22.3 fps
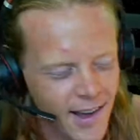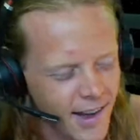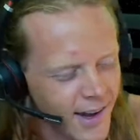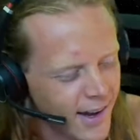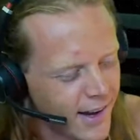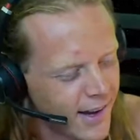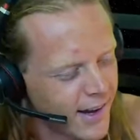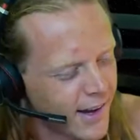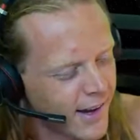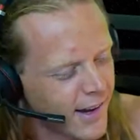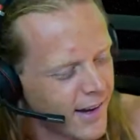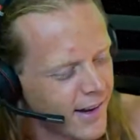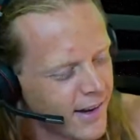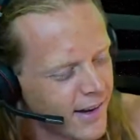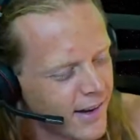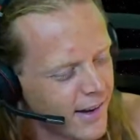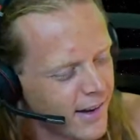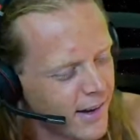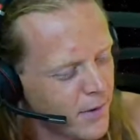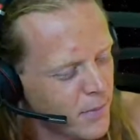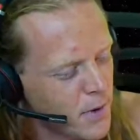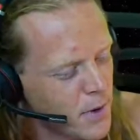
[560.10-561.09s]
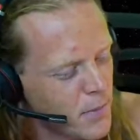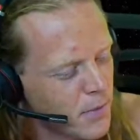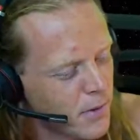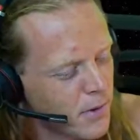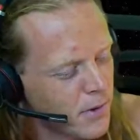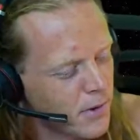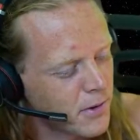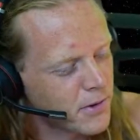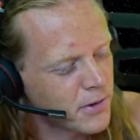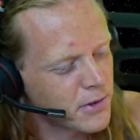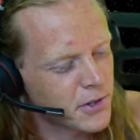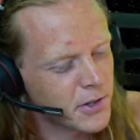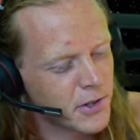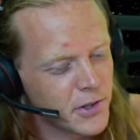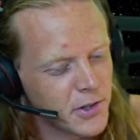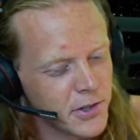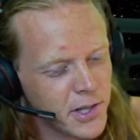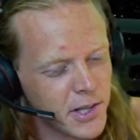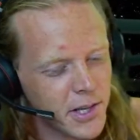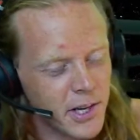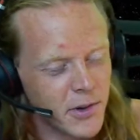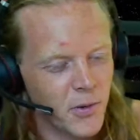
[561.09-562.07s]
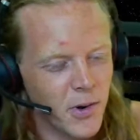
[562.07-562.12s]
and people tune
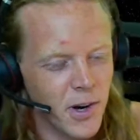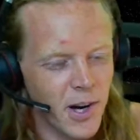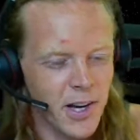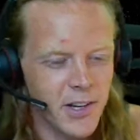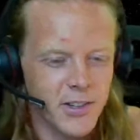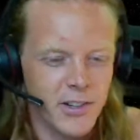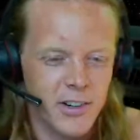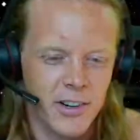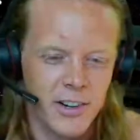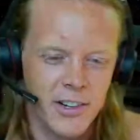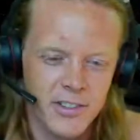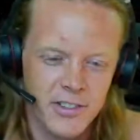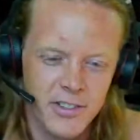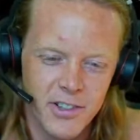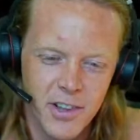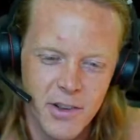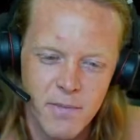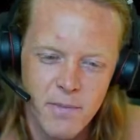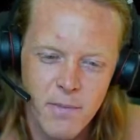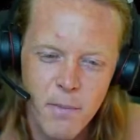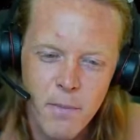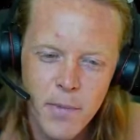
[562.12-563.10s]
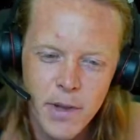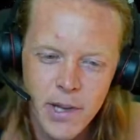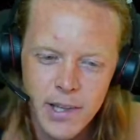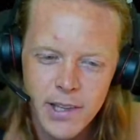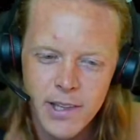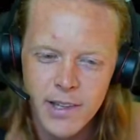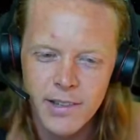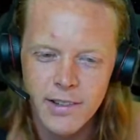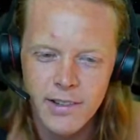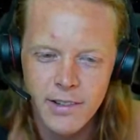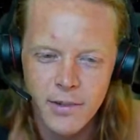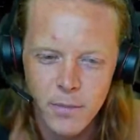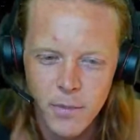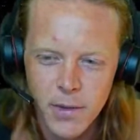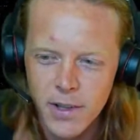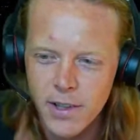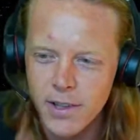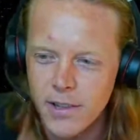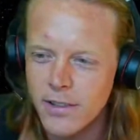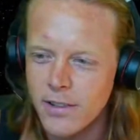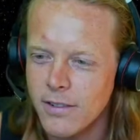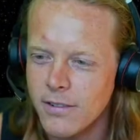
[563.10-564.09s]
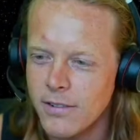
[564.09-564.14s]
in and watch her, and she's got millions and
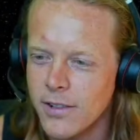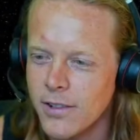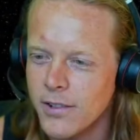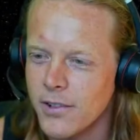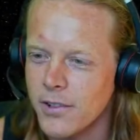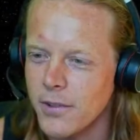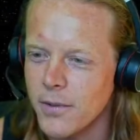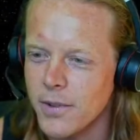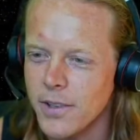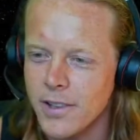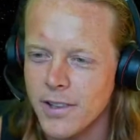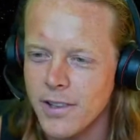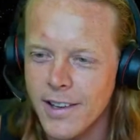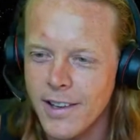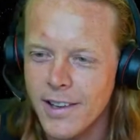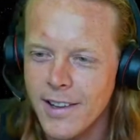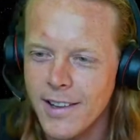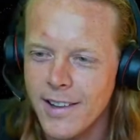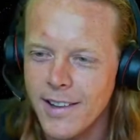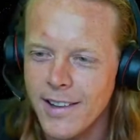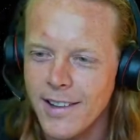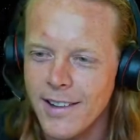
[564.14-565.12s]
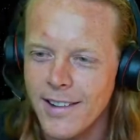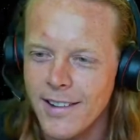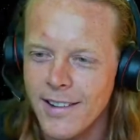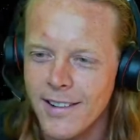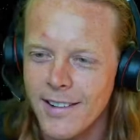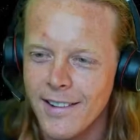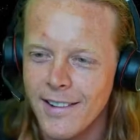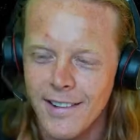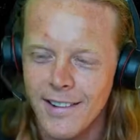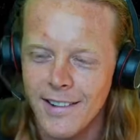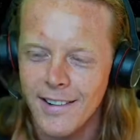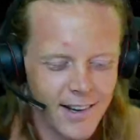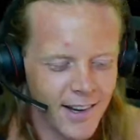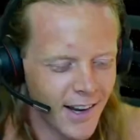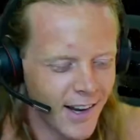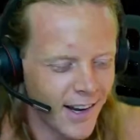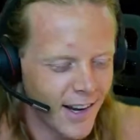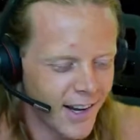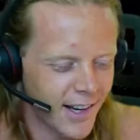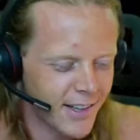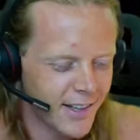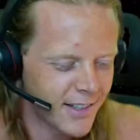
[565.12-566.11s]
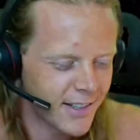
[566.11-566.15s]
millions of views. I mean,
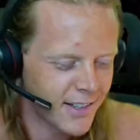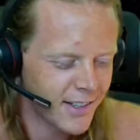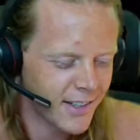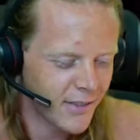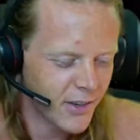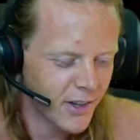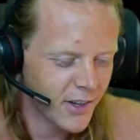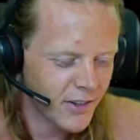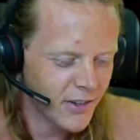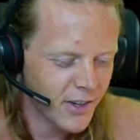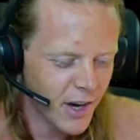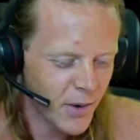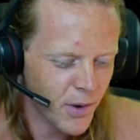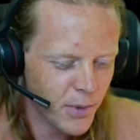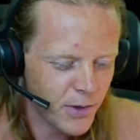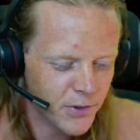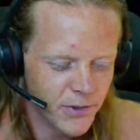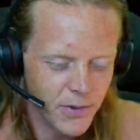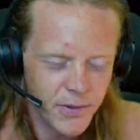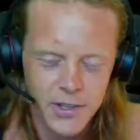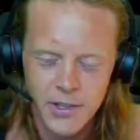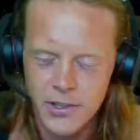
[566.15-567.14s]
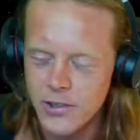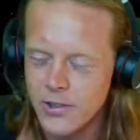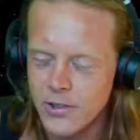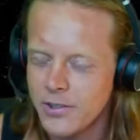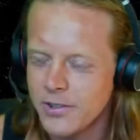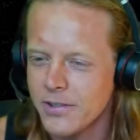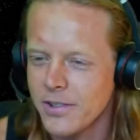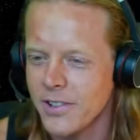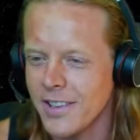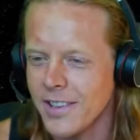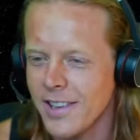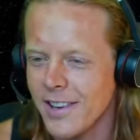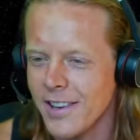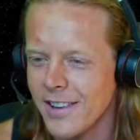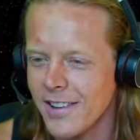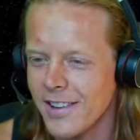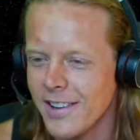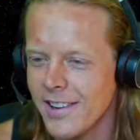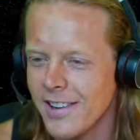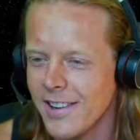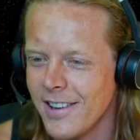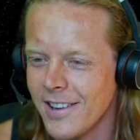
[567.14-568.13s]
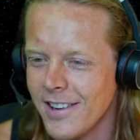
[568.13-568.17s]
gosh, I'm going to try and put something useful
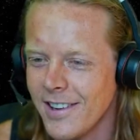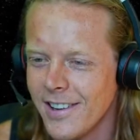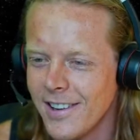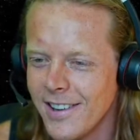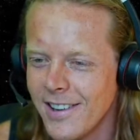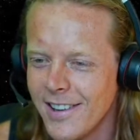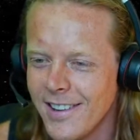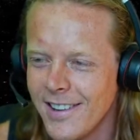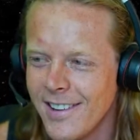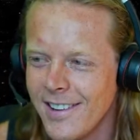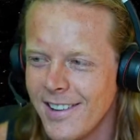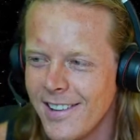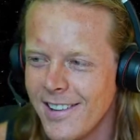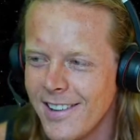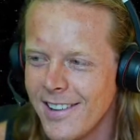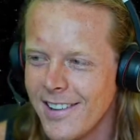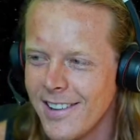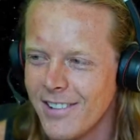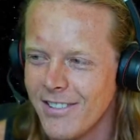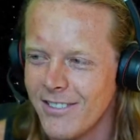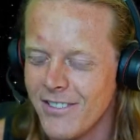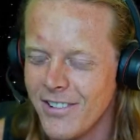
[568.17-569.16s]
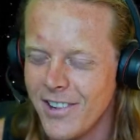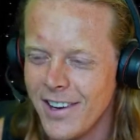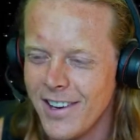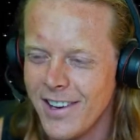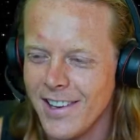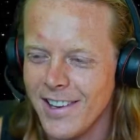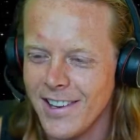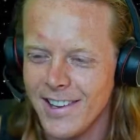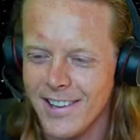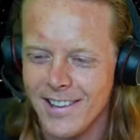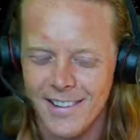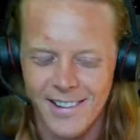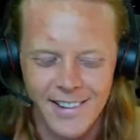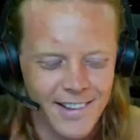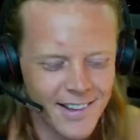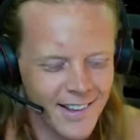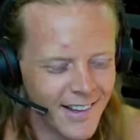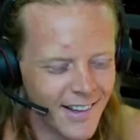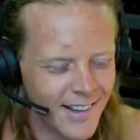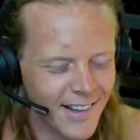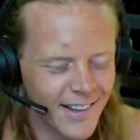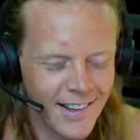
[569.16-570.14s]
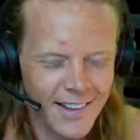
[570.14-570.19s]
together here and funny, and
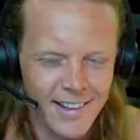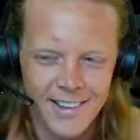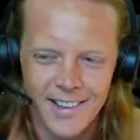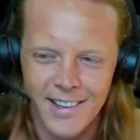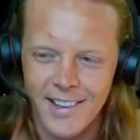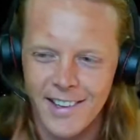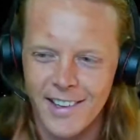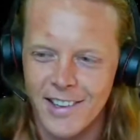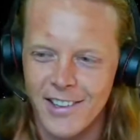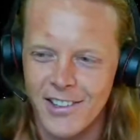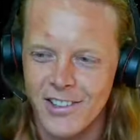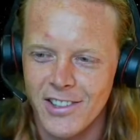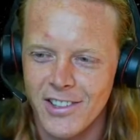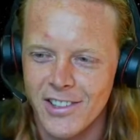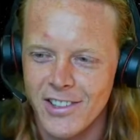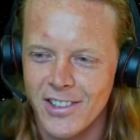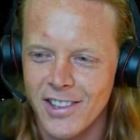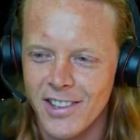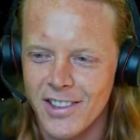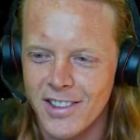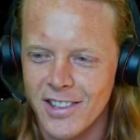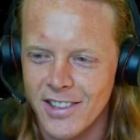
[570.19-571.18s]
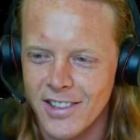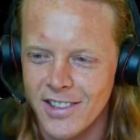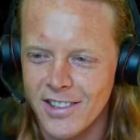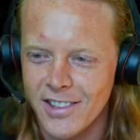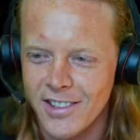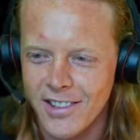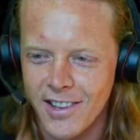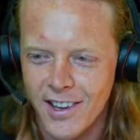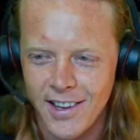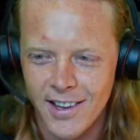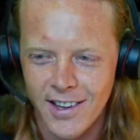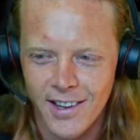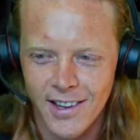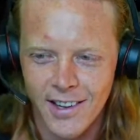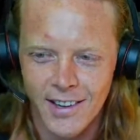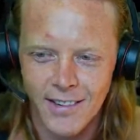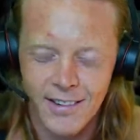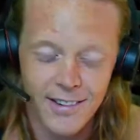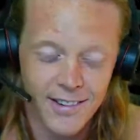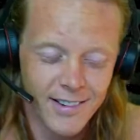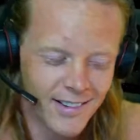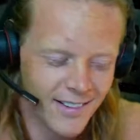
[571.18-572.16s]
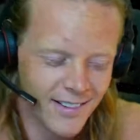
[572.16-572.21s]
this lady's just sitting there studying.